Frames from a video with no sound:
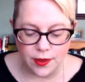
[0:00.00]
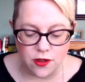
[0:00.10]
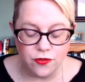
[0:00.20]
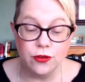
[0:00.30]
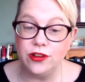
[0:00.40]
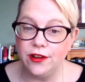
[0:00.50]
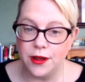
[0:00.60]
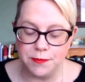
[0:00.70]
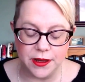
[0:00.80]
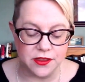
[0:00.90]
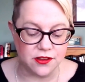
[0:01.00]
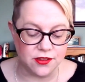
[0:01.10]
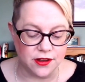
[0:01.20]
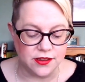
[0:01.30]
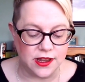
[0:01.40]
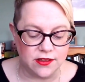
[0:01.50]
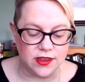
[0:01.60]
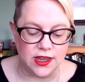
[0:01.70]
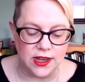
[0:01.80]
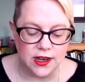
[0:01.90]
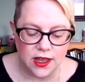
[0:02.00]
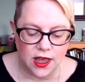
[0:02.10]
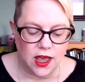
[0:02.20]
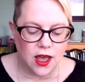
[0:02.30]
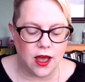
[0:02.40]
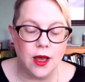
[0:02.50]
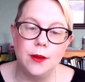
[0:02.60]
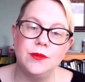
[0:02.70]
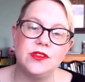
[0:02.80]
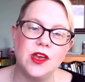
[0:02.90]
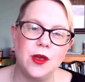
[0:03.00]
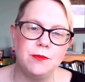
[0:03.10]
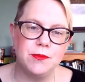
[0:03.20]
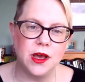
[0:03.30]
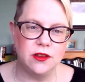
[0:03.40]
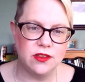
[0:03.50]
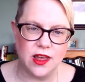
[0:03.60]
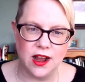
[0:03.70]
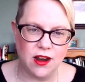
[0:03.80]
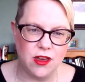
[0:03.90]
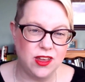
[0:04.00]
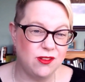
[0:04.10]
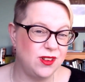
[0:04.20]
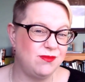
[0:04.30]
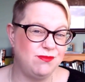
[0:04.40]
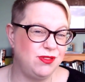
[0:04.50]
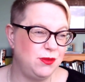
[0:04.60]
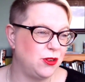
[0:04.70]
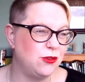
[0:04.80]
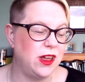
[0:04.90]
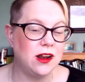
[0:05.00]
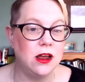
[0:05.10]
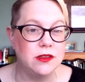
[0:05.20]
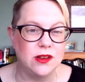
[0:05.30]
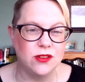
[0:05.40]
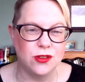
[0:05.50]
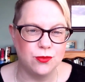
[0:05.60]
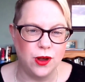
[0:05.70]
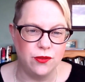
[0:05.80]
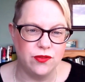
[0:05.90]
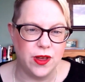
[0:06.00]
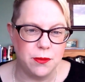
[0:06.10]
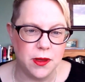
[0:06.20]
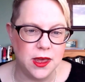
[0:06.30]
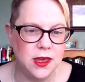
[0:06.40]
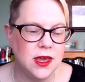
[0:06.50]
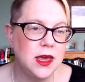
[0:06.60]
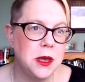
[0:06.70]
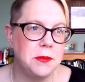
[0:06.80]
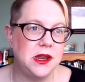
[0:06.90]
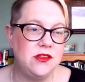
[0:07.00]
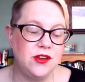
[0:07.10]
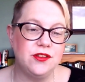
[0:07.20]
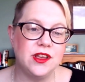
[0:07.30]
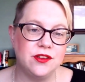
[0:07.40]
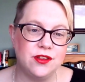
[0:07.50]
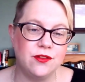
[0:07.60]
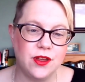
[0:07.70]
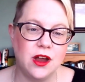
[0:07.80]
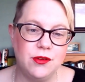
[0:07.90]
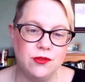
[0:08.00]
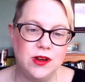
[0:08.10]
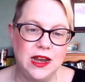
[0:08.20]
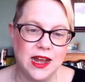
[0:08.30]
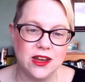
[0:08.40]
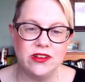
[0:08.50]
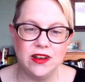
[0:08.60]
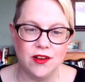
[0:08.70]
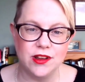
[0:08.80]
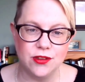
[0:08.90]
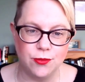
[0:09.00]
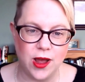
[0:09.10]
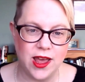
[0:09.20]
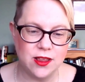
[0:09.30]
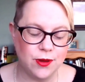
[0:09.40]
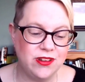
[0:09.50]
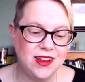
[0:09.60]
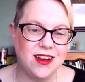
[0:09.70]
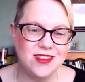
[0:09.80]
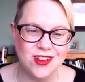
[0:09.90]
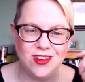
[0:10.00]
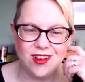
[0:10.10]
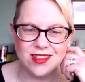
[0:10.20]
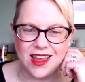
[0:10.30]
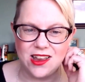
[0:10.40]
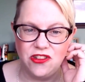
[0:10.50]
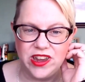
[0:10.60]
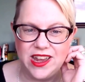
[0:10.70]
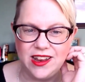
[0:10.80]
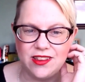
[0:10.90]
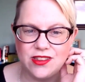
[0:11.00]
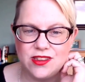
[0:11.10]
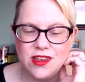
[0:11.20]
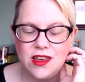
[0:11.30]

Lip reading: Unfortunately, I'm bigger than a size 18. So most of their clothing, or pretty much all their clothing, just won't fit me. But they do sell stuff that I would really actually like to wear. Especially, I do like their jeans.